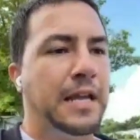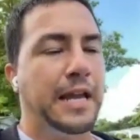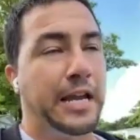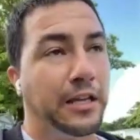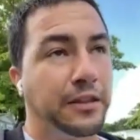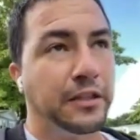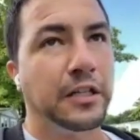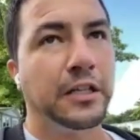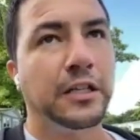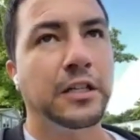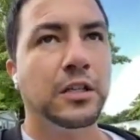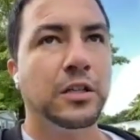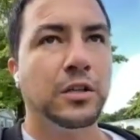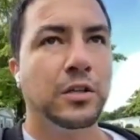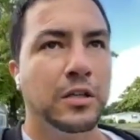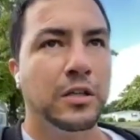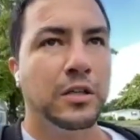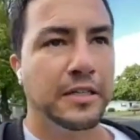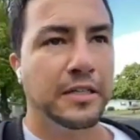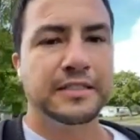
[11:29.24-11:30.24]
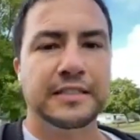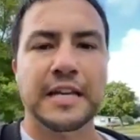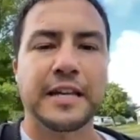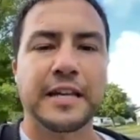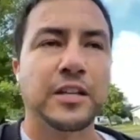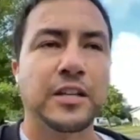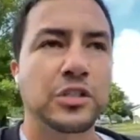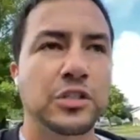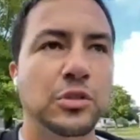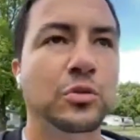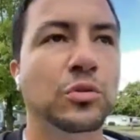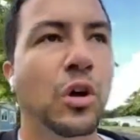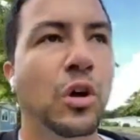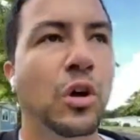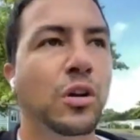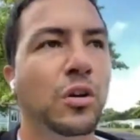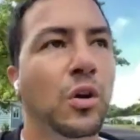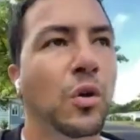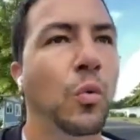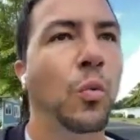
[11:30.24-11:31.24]
Anthony, it's taking too
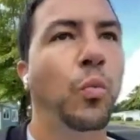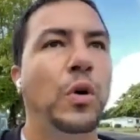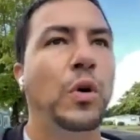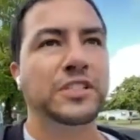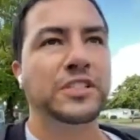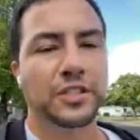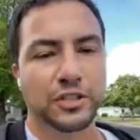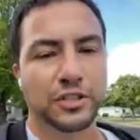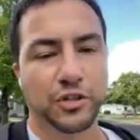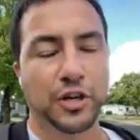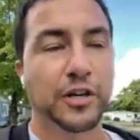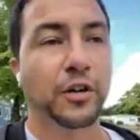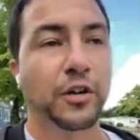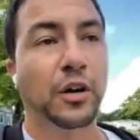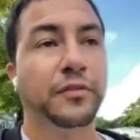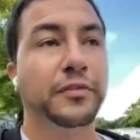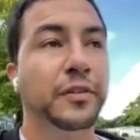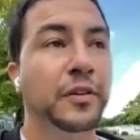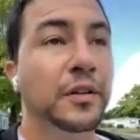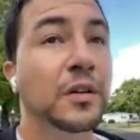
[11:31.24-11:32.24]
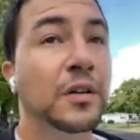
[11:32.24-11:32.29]
long. What's the trade-off?